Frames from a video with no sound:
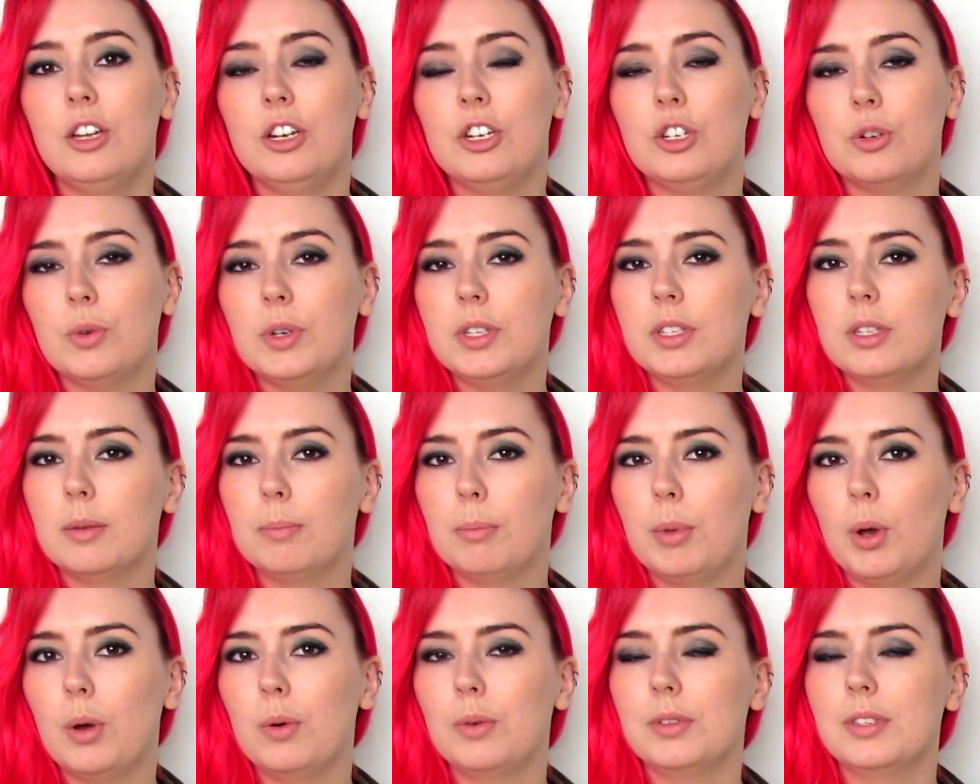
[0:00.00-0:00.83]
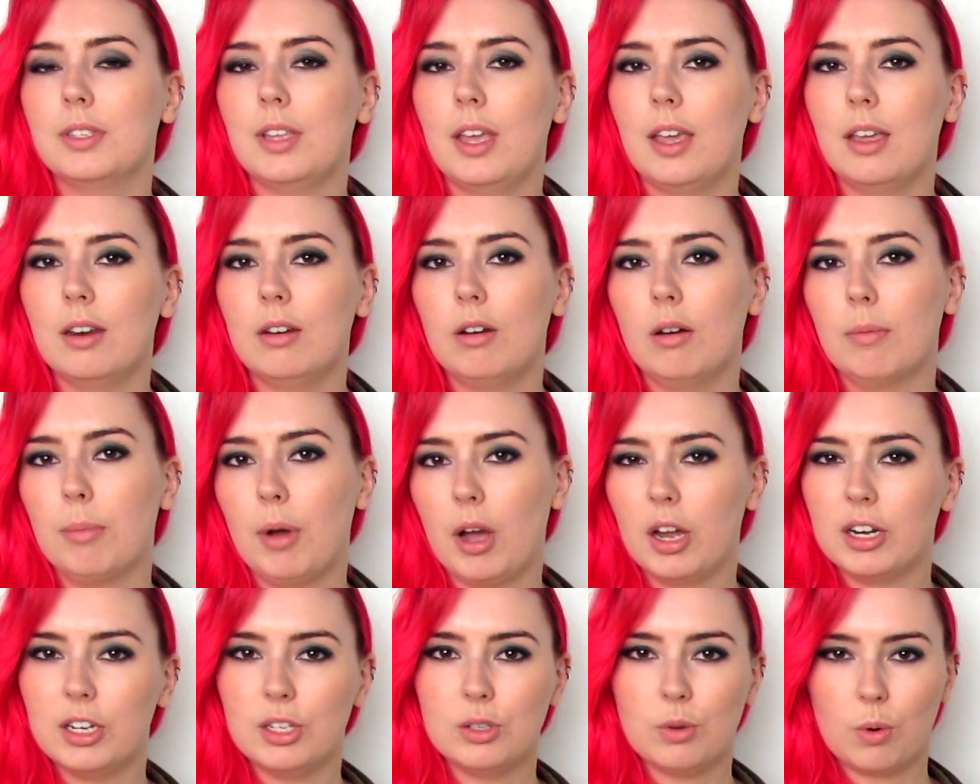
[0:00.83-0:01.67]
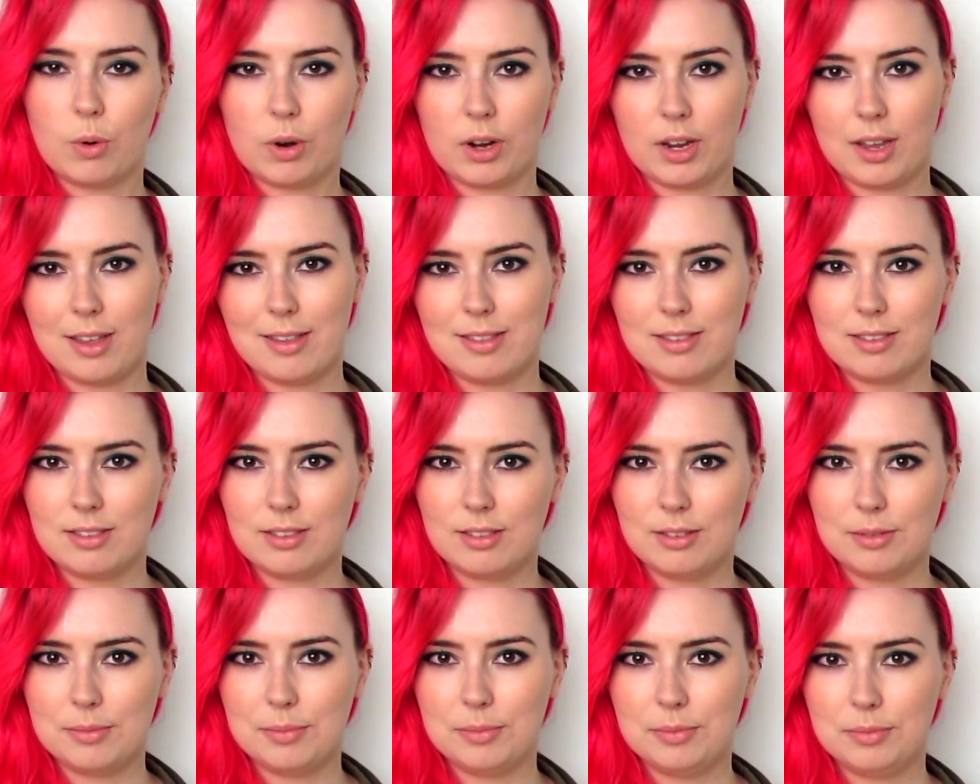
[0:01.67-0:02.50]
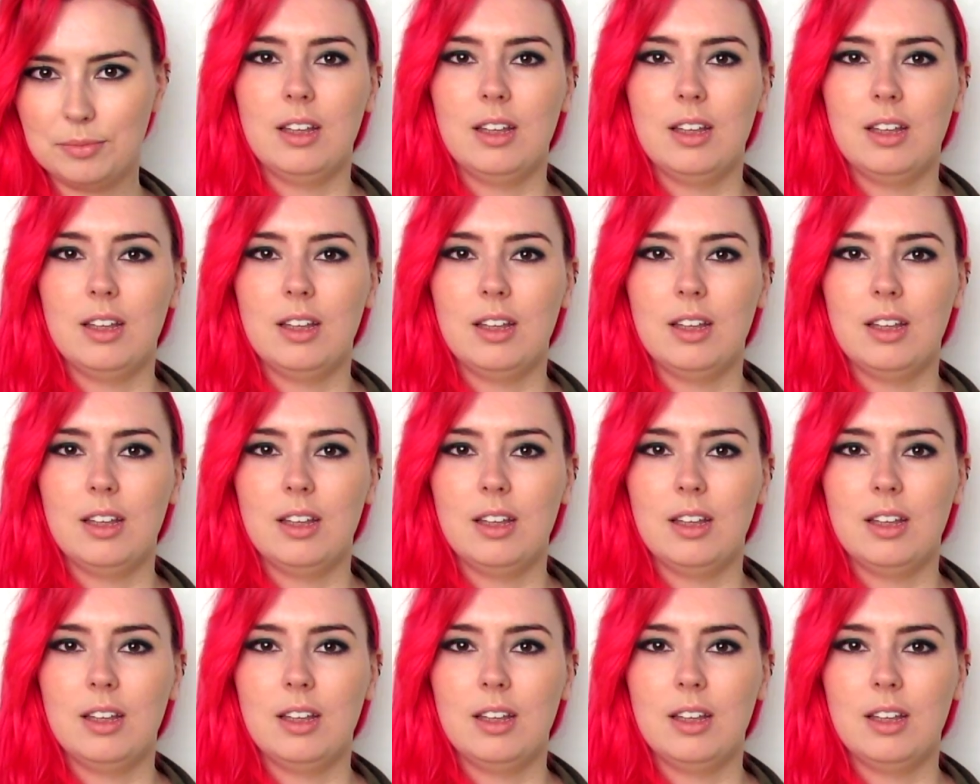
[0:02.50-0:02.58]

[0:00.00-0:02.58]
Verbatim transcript: joints and bones, and our body's organs.